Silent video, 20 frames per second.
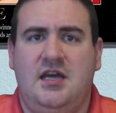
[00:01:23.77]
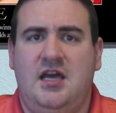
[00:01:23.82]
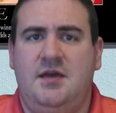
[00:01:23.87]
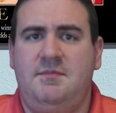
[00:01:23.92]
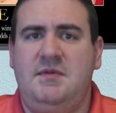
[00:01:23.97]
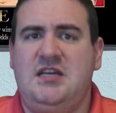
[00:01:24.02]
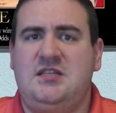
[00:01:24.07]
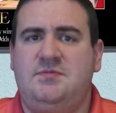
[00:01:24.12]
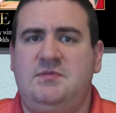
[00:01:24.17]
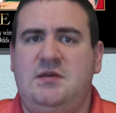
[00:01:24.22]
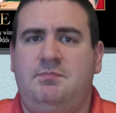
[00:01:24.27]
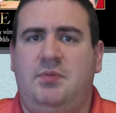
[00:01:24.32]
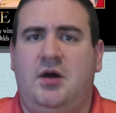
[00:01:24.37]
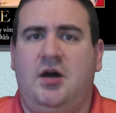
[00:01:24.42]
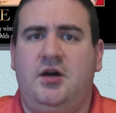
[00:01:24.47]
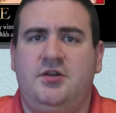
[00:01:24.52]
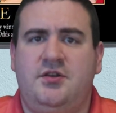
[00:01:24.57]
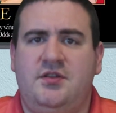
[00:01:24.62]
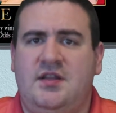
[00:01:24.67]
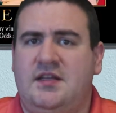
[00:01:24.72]
It makes me
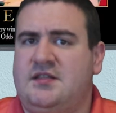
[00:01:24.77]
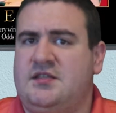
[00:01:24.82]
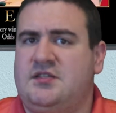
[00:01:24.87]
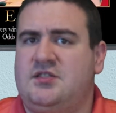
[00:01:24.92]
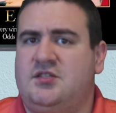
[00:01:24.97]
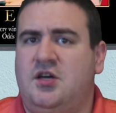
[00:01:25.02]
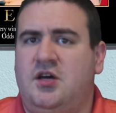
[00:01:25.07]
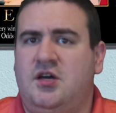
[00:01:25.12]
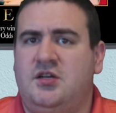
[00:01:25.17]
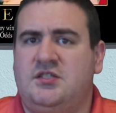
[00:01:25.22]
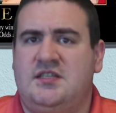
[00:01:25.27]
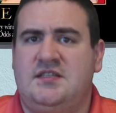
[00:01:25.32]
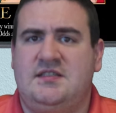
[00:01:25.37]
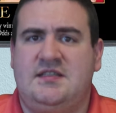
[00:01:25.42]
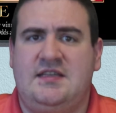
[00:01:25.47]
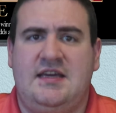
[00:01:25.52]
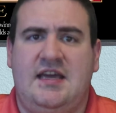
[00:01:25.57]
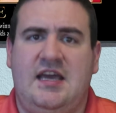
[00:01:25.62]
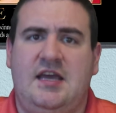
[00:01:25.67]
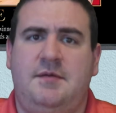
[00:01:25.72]
ponder that the sauce is
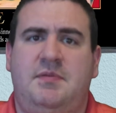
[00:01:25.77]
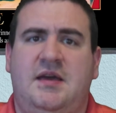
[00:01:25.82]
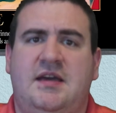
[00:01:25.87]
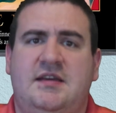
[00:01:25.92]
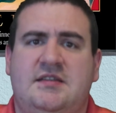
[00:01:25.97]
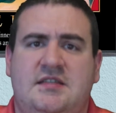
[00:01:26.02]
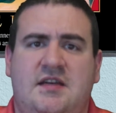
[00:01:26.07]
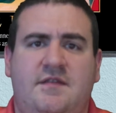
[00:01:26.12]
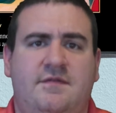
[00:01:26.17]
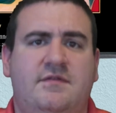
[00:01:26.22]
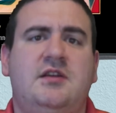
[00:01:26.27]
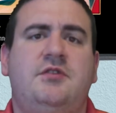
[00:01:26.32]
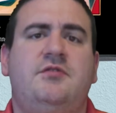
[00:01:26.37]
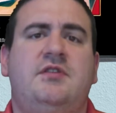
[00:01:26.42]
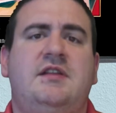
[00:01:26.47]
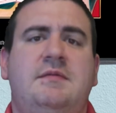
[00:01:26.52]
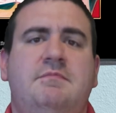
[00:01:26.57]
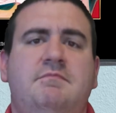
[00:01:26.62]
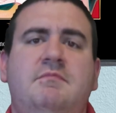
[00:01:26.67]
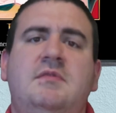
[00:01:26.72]
the apex of
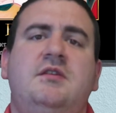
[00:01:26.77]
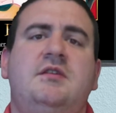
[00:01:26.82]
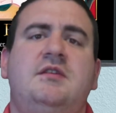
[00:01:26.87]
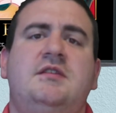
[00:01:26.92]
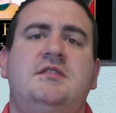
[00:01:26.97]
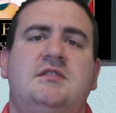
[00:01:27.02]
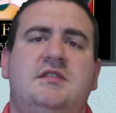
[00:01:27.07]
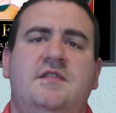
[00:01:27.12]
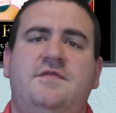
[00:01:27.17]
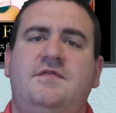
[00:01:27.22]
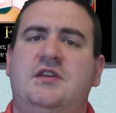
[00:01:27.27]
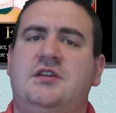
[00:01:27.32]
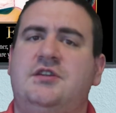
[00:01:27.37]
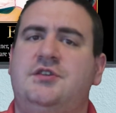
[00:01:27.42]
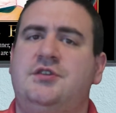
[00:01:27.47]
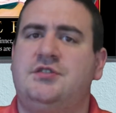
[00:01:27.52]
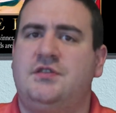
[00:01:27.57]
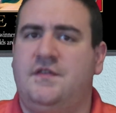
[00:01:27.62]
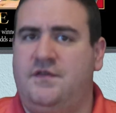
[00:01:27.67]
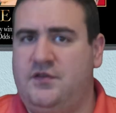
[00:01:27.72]
literally millions of
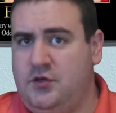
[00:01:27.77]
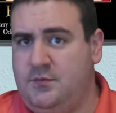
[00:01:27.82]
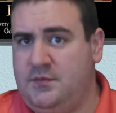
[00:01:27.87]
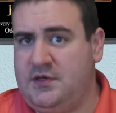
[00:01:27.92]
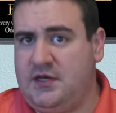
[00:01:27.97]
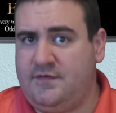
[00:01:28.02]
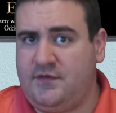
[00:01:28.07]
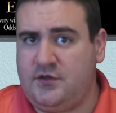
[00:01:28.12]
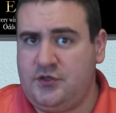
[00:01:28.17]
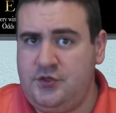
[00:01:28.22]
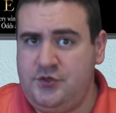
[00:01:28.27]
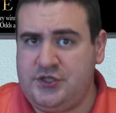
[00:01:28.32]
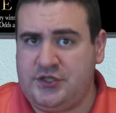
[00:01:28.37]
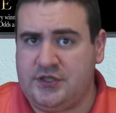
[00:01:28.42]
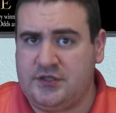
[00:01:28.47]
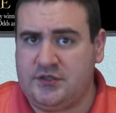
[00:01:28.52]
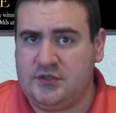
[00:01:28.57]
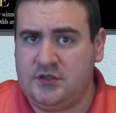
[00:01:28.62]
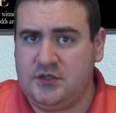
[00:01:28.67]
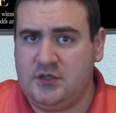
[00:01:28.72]
years of human
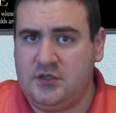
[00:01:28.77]
evolution.